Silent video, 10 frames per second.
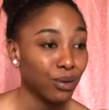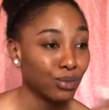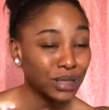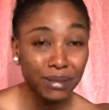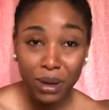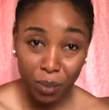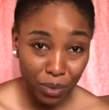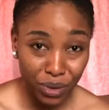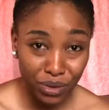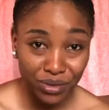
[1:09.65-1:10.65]
with
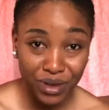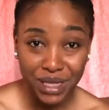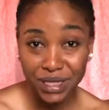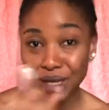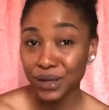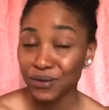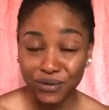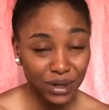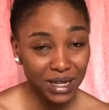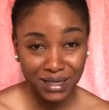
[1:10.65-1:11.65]
makeup on your face, you
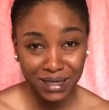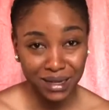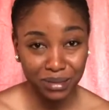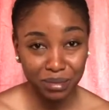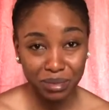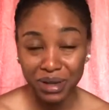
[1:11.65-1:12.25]
fall asleep.